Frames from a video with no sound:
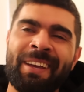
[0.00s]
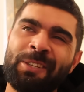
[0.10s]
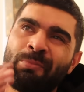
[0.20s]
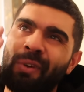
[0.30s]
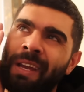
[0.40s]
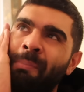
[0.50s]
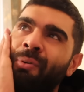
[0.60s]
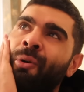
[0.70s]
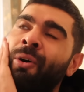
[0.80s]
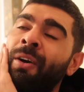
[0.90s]
it's pretty
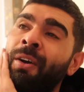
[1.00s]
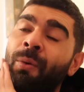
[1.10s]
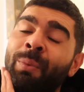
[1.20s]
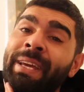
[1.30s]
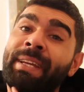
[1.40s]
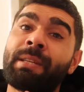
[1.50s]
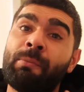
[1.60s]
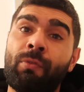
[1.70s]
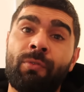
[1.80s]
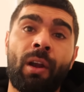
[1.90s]
poor. We need to
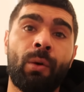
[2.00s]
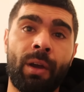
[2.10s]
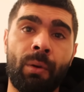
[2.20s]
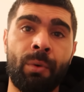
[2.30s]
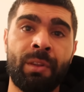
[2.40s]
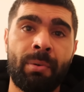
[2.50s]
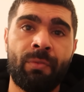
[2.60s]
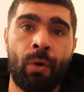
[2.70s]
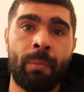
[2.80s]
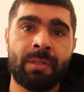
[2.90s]
follow it up with a
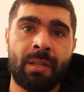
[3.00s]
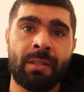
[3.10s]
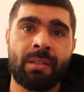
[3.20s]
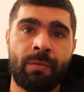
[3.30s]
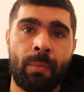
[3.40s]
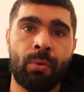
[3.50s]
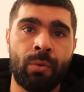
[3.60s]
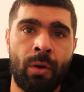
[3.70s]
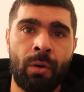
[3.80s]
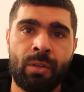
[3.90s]
performance against
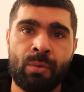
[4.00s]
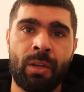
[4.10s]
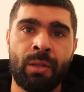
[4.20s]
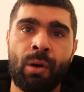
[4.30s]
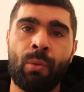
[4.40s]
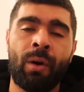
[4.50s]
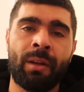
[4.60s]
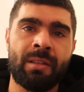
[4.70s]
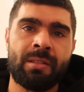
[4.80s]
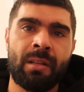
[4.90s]
Liverpool, though, because what you don't
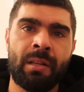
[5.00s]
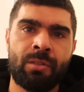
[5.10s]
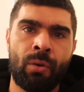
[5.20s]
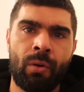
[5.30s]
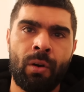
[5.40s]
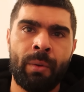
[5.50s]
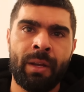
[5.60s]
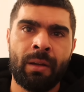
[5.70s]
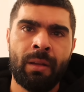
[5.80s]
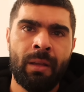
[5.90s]
want is silly talk going
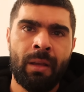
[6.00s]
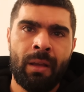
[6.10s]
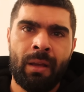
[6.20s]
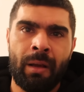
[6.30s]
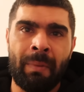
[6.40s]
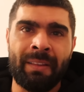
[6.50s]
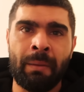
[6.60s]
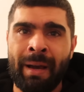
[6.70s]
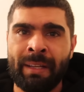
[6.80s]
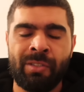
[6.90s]
on about the
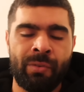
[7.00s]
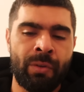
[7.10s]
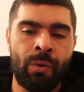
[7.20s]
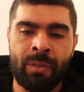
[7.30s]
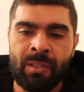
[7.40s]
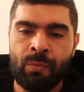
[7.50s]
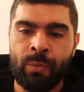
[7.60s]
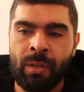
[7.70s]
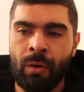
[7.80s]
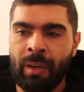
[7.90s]
manager and all this if
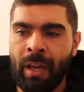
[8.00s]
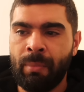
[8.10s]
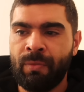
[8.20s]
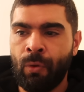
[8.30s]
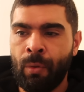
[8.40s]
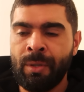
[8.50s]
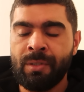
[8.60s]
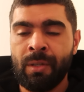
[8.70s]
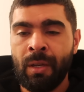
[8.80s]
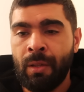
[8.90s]
we don't get a
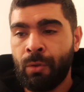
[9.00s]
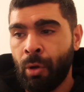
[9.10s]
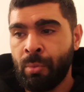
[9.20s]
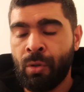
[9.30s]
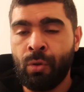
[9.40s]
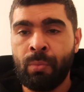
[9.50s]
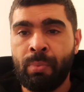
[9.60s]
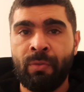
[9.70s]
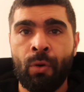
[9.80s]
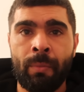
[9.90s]
performance. Though it was a good
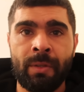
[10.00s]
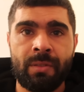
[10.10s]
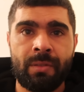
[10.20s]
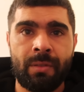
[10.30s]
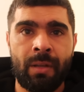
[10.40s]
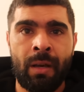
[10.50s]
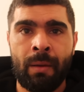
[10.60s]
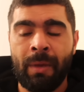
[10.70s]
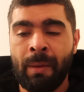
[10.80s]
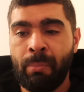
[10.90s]
performance
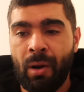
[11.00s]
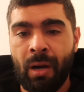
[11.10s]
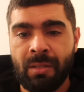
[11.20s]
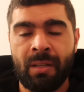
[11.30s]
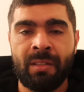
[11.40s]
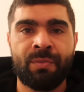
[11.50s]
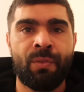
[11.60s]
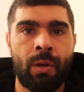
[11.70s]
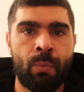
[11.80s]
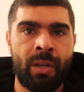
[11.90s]
um, in parts against
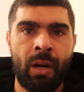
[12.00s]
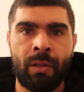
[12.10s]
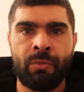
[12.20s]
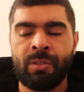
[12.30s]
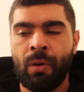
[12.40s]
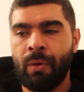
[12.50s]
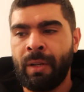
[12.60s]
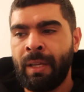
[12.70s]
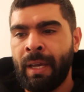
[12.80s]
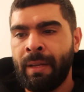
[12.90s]
Fulham, we got the result
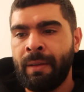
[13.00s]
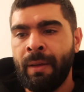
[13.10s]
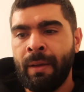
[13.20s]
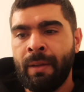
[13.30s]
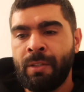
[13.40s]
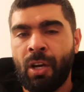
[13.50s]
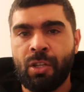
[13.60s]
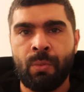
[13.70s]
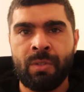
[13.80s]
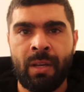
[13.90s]
in the end. Joshua